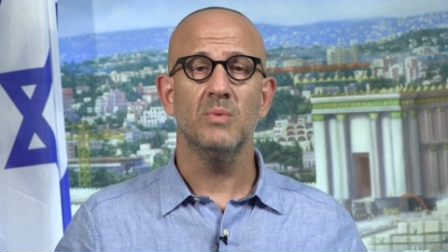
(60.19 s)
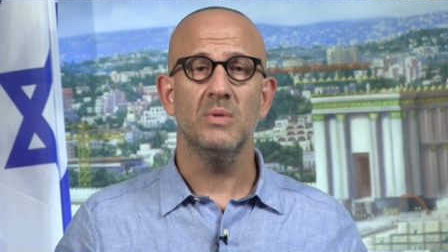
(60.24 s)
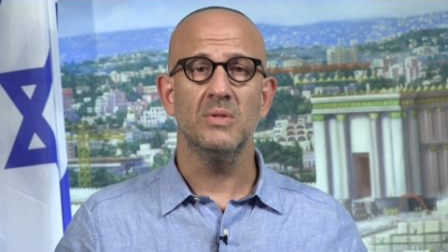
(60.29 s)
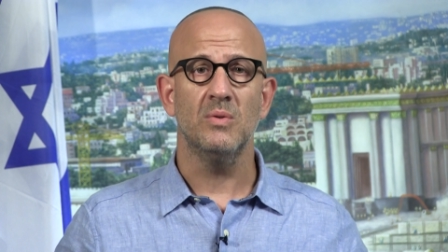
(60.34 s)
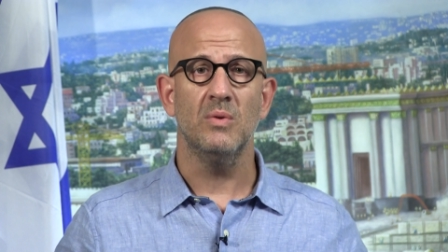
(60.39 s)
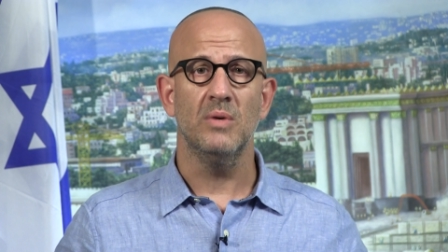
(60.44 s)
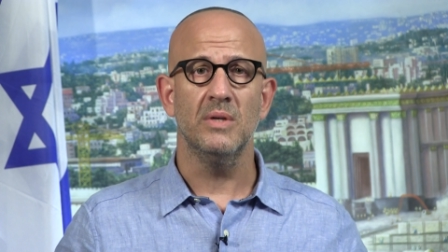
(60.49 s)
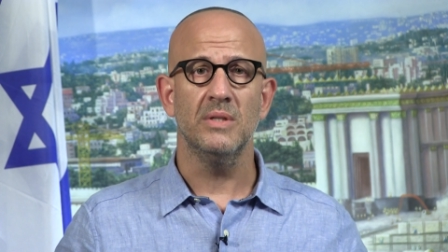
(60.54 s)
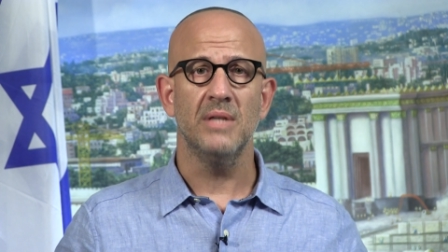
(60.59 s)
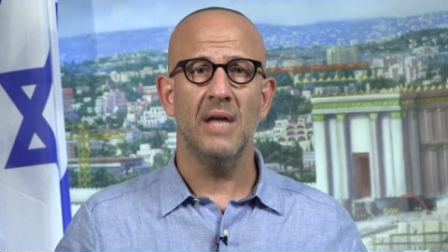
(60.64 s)
what's
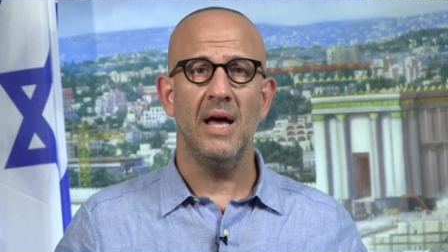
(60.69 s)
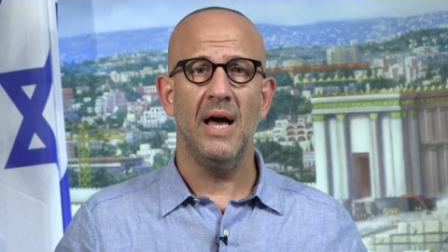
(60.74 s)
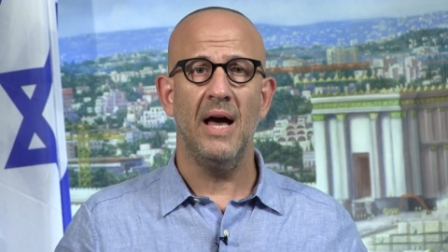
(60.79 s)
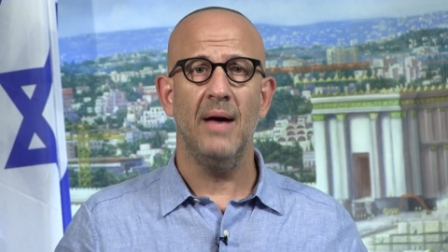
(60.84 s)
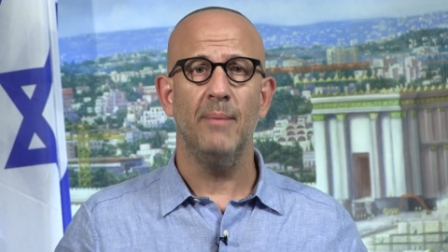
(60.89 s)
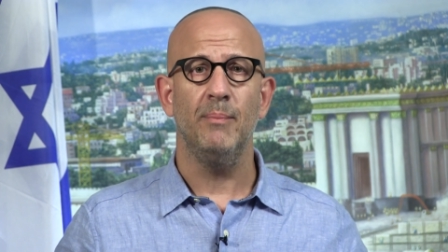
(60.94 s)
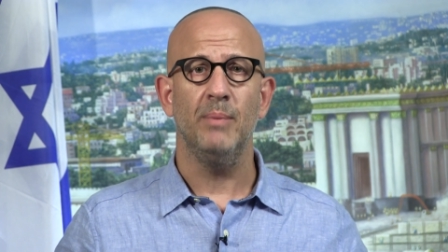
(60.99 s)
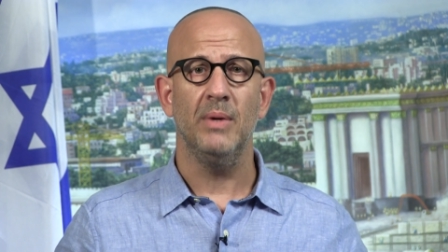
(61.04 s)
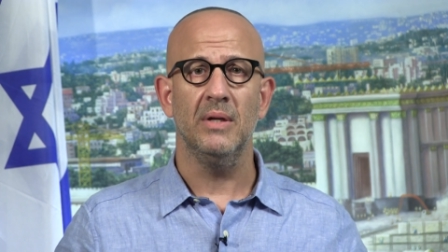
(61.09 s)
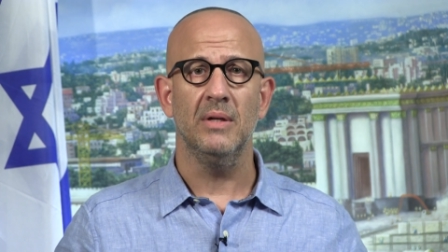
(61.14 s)
going to
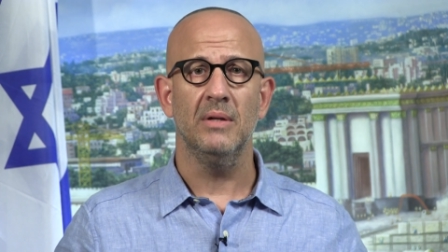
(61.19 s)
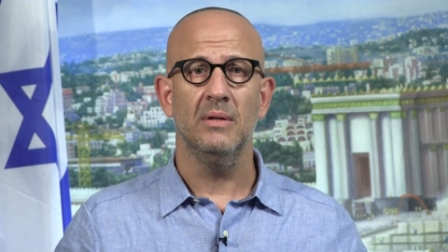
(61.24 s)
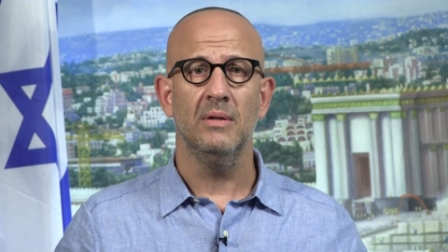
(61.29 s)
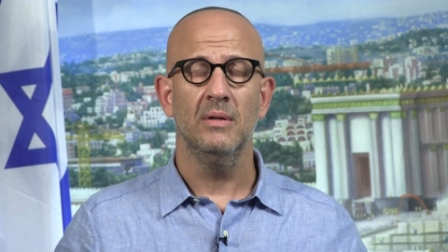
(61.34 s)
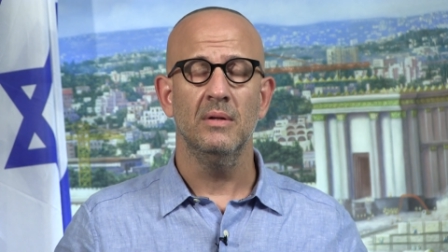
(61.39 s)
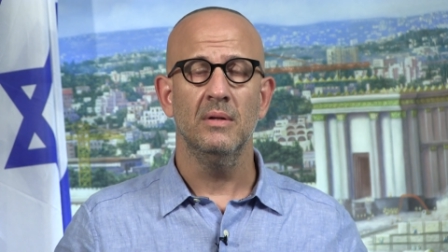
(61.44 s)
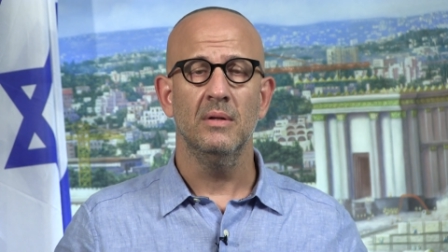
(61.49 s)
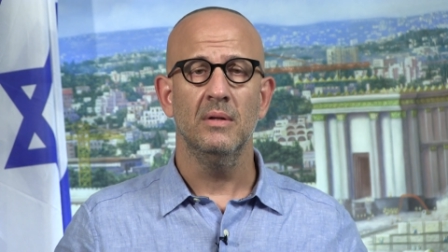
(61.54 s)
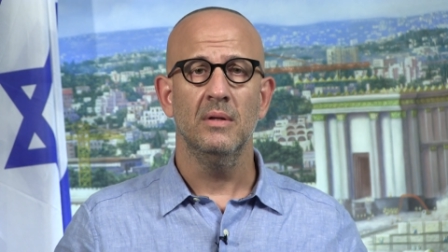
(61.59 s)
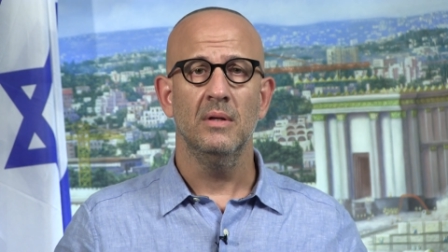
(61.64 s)
happen
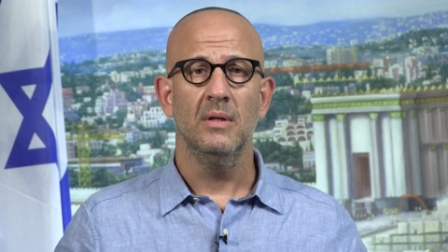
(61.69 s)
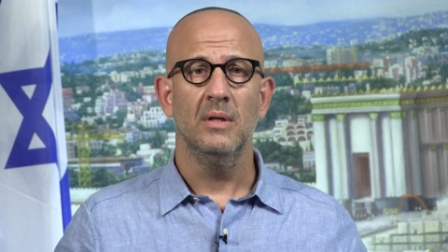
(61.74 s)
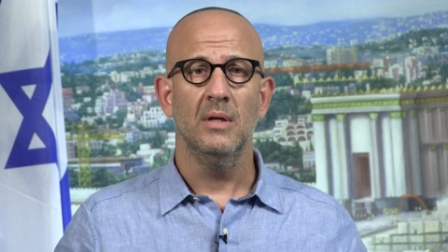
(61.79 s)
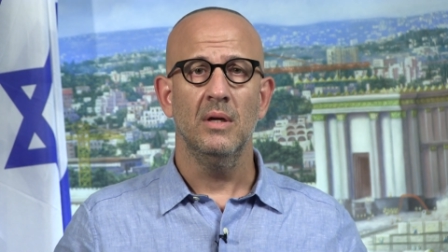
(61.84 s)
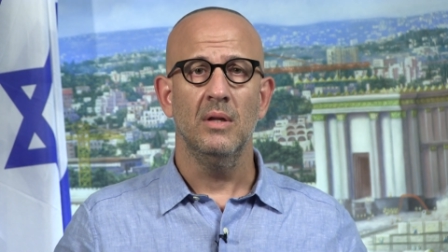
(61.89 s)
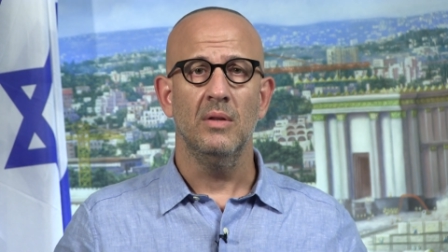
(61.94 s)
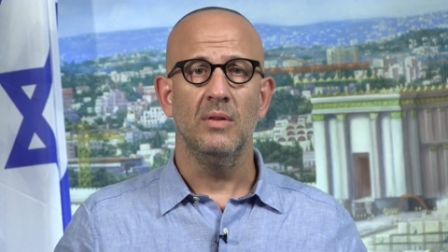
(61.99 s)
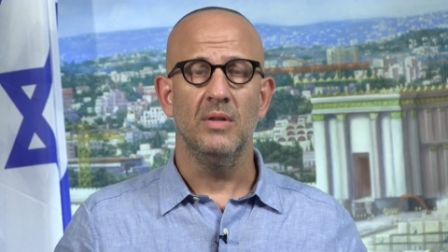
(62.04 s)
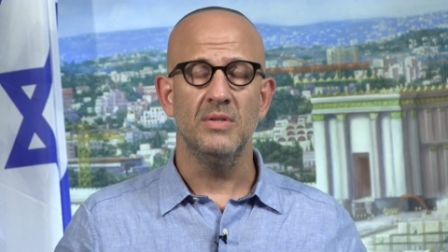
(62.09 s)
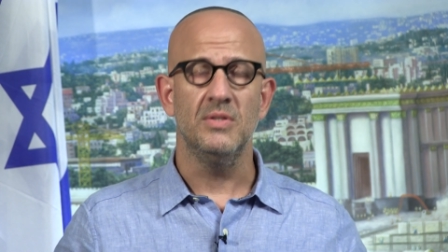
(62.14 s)

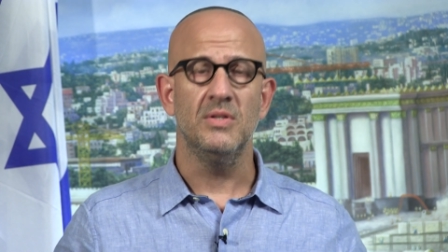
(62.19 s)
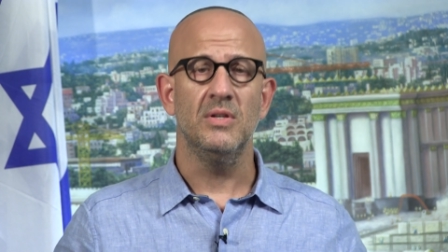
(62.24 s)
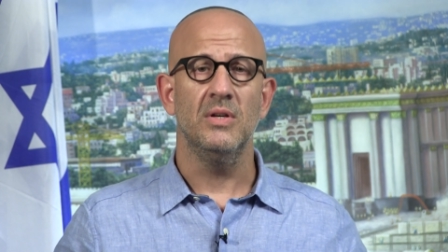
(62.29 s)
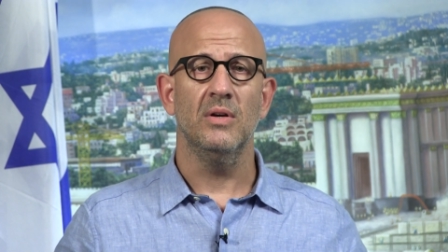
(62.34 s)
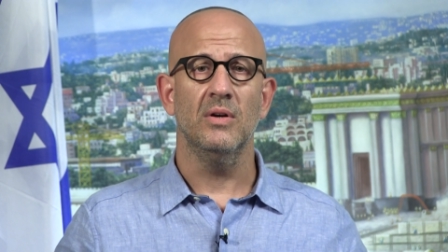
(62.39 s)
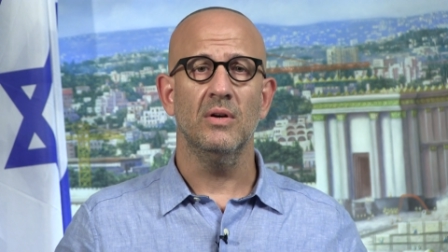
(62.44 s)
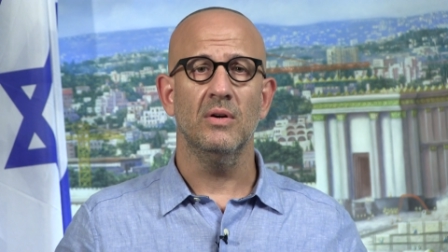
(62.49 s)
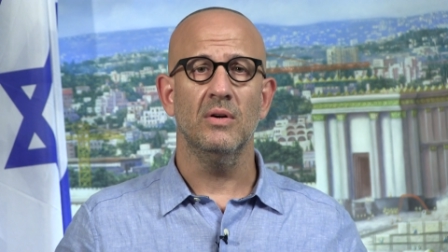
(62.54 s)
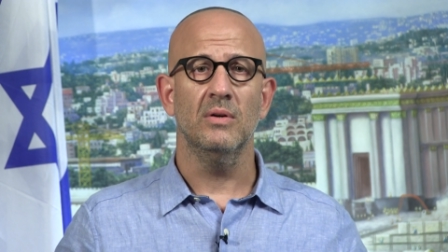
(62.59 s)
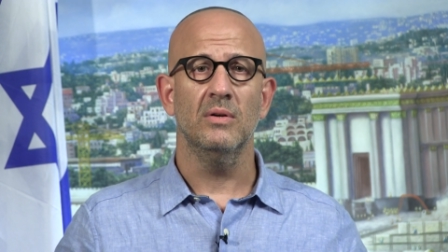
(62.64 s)
this
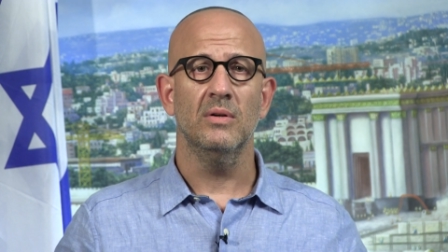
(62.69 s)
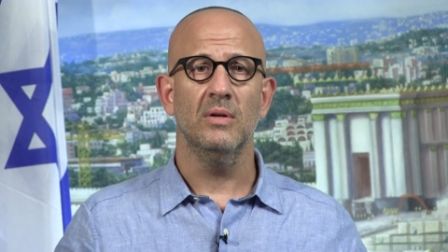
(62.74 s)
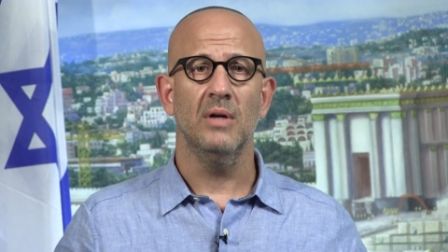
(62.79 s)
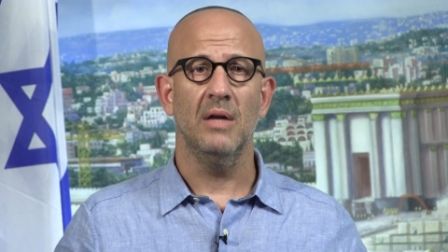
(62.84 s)
year.